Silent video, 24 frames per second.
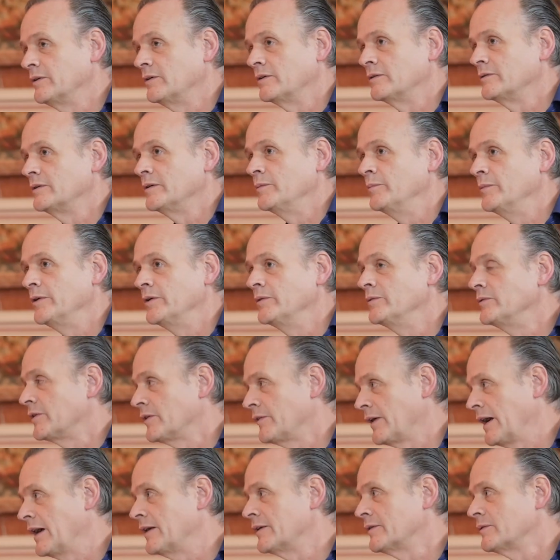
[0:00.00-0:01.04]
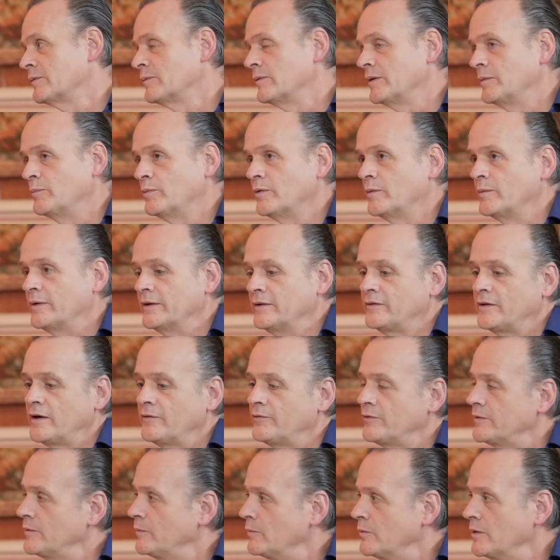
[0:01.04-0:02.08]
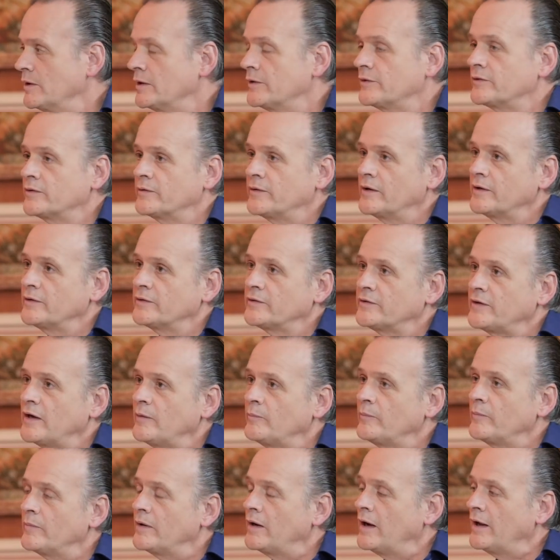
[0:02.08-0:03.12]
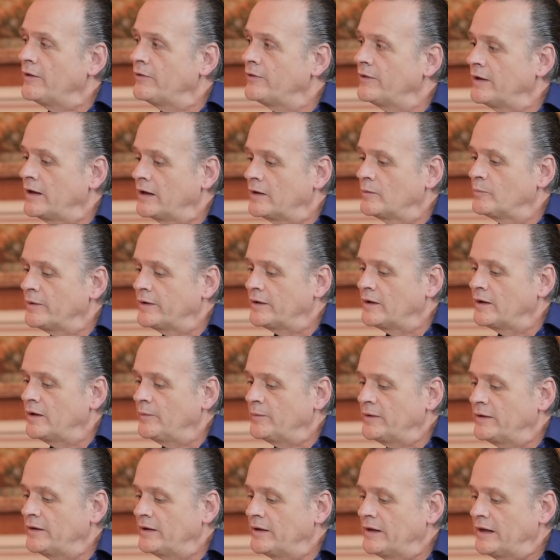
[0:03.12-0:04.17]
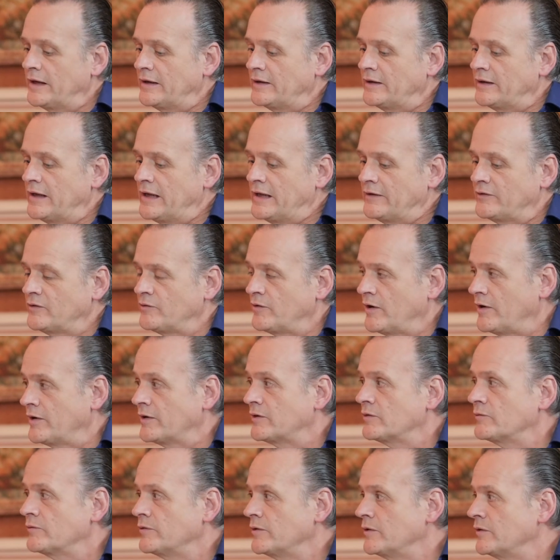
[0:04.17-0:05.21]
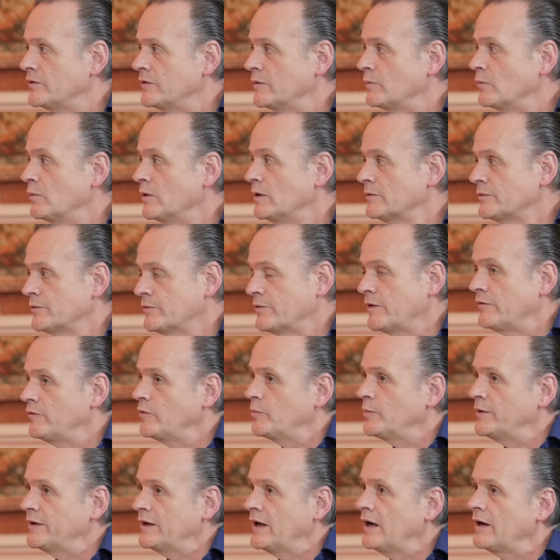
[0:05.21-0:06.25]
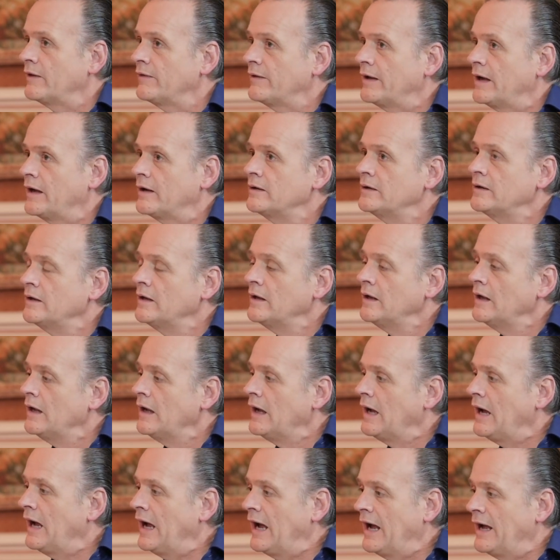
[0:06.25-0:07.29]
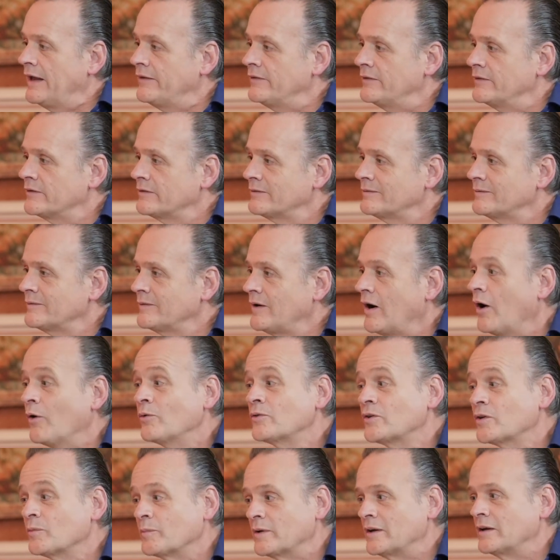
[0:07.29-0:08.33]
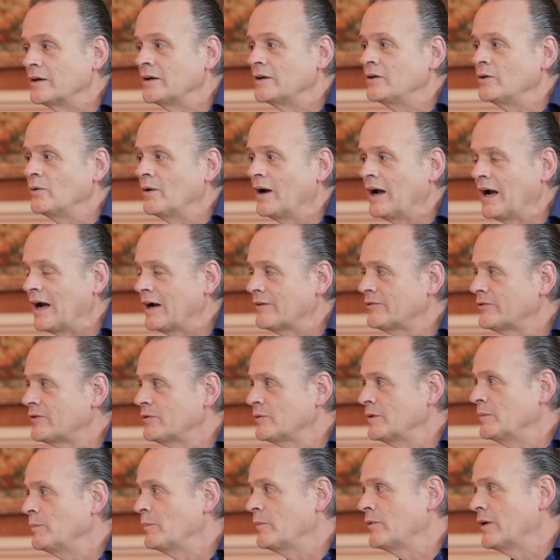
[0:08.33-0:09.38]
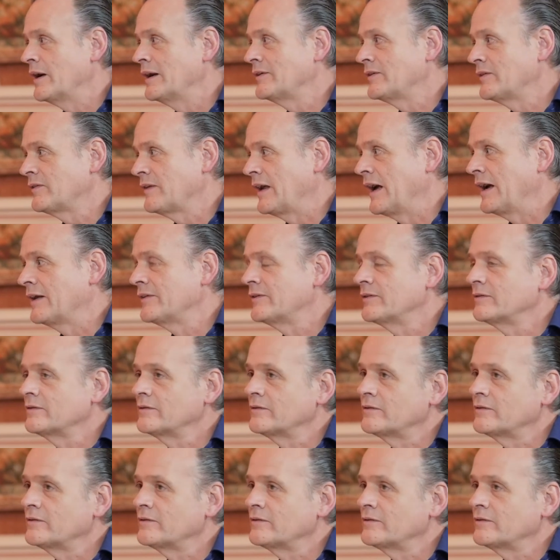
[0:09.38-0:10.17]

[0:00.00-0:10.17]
not immune to that. We probably suffer them worse than some, I think. But I mean, it's a very confusing world for everybody out there, and ultimately, you have to embrace that.